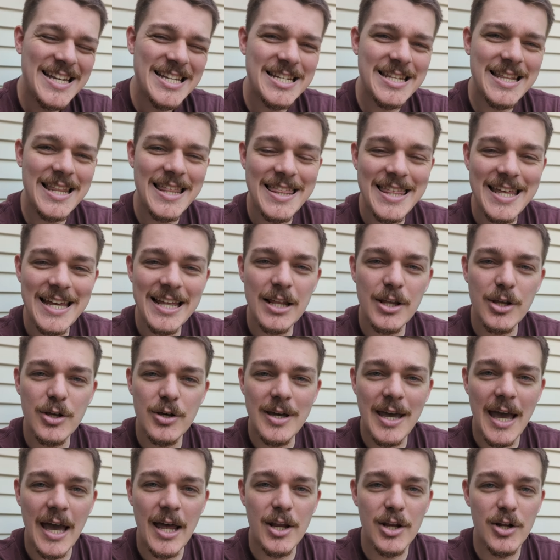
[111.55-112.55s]
So, the thing that
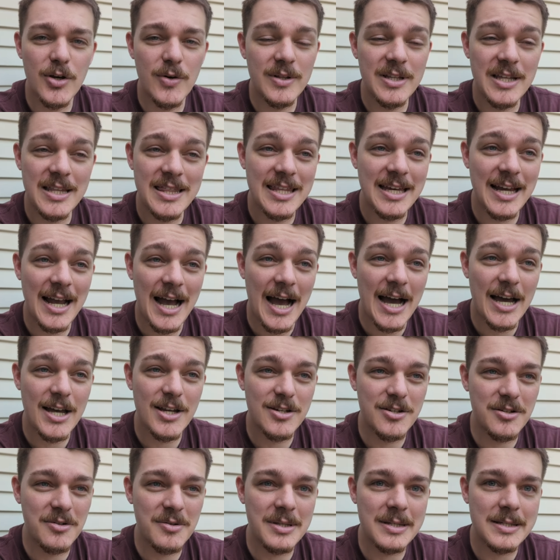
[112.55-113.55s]
you can do, and the thing
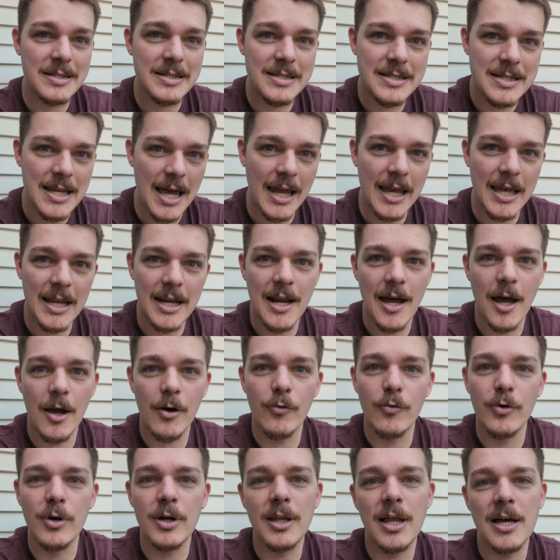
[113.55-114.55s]
I do the second I
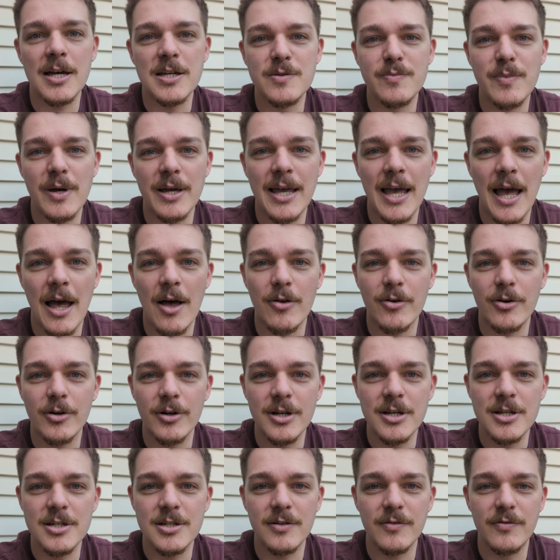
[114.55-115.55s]
realize my
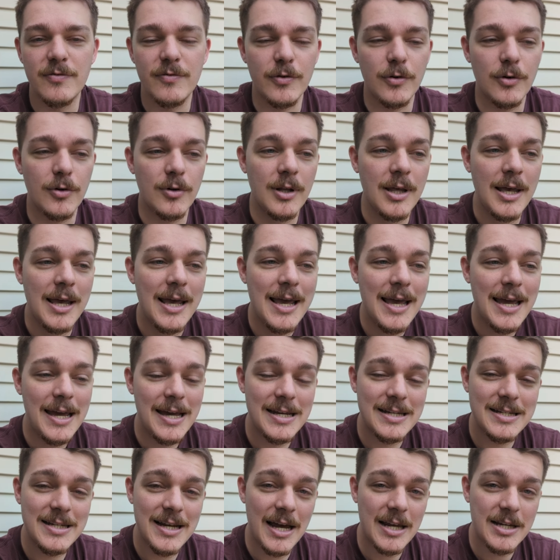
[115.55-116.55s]
calendar isn't full,
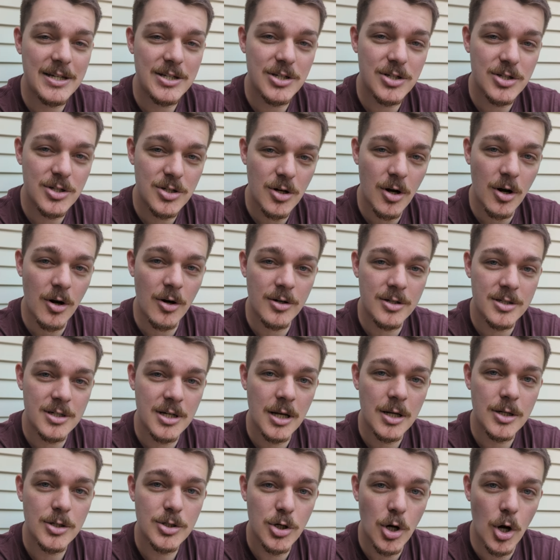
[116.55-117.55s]
is I
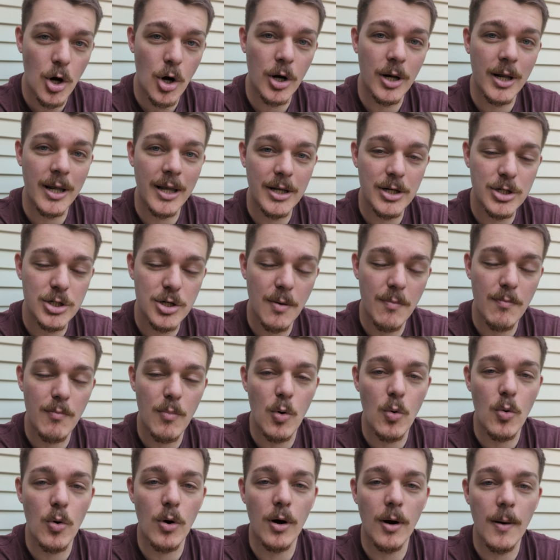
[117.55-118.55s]
start talking to
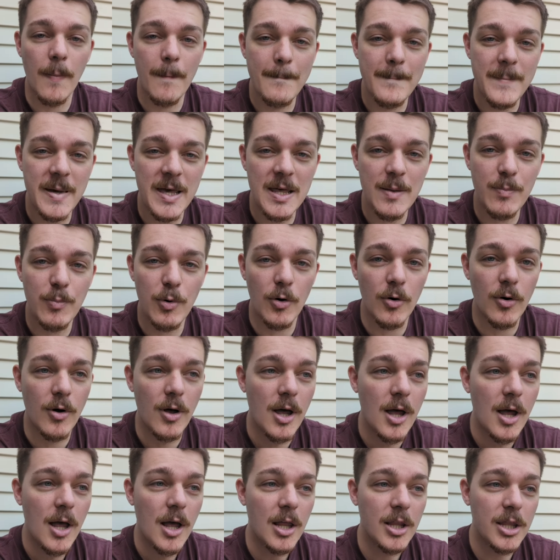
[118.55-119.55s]
more people.
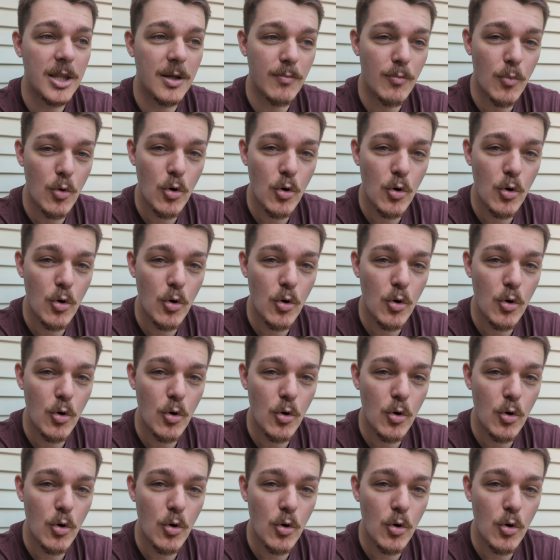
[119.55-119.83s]
The